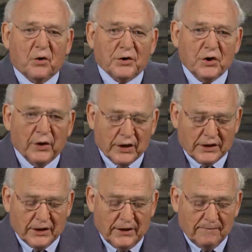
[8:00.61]
for
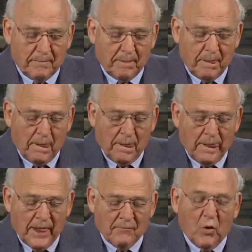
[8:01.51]
unity,
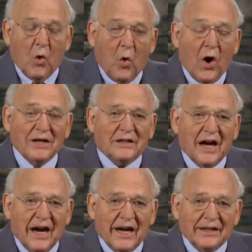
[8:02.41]
for what
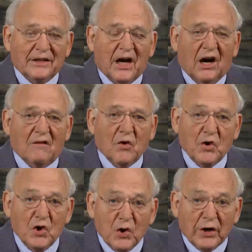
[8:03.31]
kind of
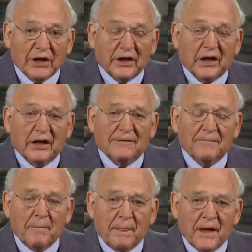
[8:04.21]
unity
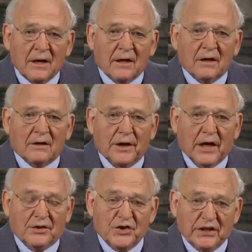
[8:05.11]

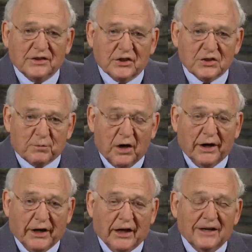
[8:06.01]
did Jesus
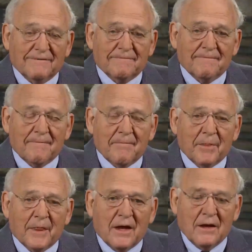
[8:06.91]
pray?
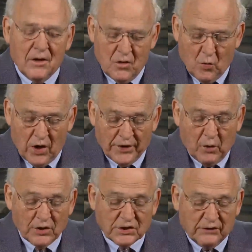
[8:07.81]
Well,
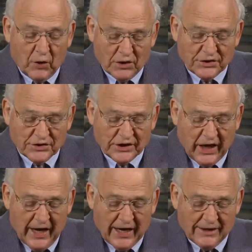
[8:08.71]
notice the verses
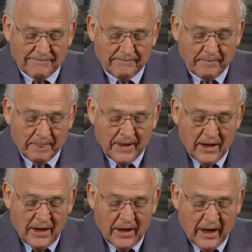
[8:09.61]
again.
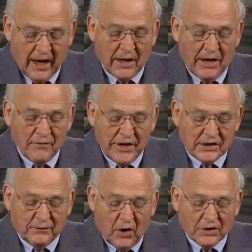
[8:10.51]
And in
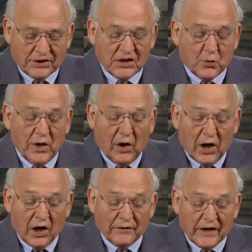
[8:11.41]
these verses, we
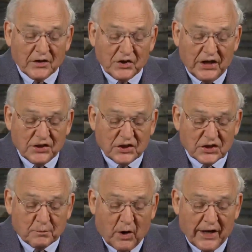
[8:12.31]
learn that
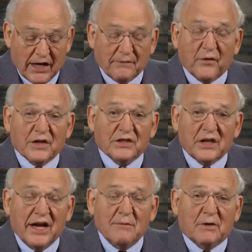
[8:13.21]
Jesus prayed for the
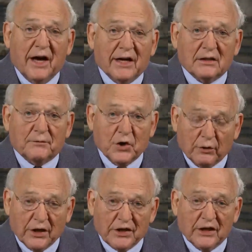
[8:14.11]
same kind of
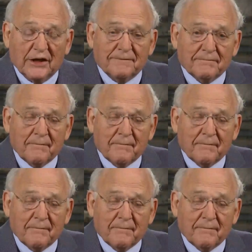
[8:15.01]
unity